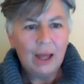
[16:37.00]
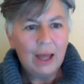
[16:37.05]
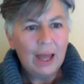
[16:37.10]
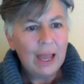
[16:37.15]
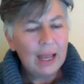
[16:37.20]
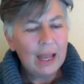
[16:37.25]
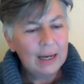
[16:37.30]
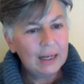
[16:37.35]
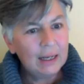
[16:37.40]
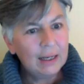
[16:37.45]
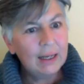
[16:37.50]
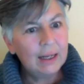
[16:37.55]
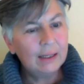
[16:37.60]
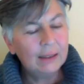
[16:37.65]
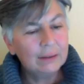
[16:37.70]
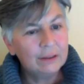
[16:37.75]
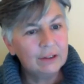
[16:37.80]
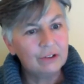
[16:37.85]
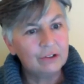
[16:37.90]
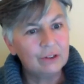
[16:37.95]
And in
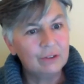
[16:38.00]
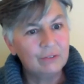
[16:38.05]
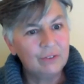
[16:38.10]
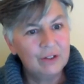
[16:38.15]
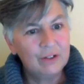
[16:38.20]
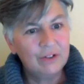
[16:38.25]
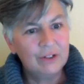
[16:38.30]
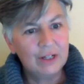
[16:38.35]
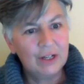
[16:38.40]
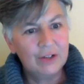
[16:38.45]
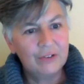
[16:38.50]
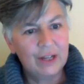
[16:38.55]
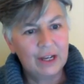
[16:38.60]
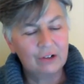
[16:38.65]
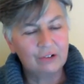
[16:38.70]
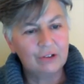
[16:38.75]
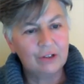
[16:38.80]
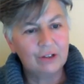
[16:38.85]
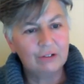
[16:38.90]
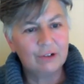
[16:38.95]
English, in VTS,
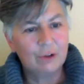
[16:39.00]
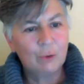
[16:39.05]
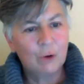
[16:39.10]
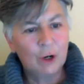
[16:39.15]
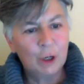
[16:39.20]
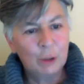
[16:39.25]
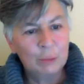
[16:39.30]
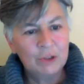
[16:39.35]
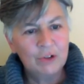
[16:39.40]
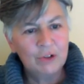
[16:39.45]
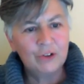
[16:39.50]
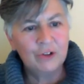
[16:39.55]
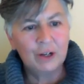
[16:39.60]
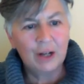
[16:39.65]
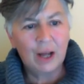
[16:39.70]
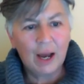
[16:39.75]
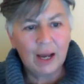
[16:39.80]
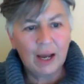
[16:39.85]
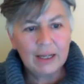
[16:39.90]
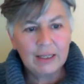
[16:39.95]
actually, the requirement is
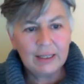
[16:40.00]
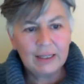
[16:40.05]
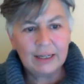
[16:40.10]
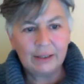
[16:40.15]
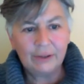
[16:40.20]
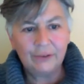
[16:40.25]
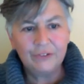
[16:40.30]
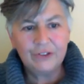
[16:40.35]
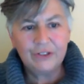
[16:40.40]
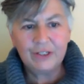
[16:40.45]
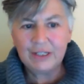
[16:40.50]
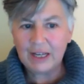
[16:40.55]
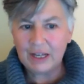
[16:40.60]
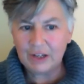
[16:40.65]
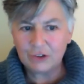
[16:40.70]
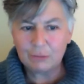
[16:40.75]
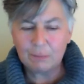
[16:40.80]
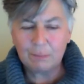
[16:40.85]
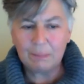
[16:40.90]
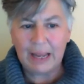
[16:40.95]
an
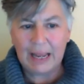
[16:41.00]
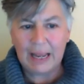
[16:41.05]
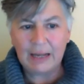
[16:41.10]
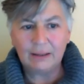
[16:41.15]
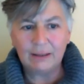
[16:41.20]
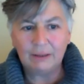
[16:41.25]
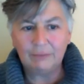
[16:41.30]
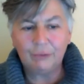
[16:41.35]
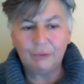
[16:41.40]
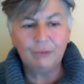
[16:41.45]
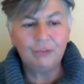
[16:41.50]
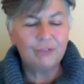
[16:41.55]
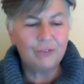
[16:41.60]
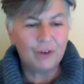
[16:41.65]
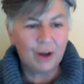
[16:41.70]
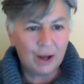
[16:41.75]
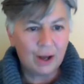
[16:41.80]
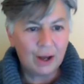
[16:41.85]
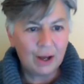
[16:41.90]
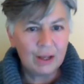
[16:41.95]
IALTS band level
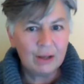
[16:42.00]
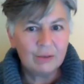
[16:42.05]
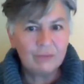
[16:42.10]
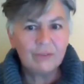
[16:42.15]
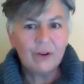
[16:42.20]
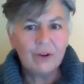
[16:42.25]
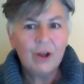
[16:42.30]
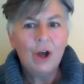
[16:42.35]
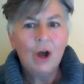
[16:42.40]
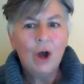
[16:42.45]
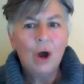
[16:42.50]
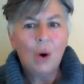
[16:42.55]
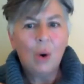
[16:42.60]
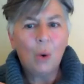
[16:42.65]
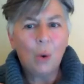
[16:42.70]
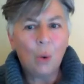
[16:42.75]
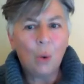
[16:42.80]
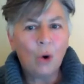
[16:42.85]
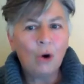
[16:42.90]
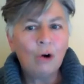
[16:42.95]
5
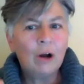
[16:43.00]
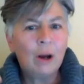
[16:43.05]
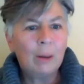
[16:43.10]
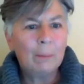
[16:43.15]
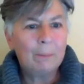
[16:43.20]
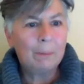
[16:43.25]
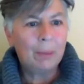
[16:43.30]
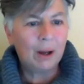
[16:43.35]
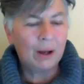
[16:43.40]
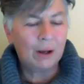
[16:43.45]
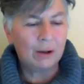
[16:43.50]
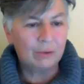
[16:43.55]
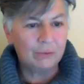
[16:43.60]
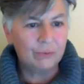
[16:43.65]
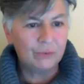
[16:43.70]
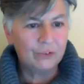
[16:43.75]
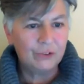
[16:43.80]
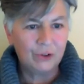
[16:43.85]
or above.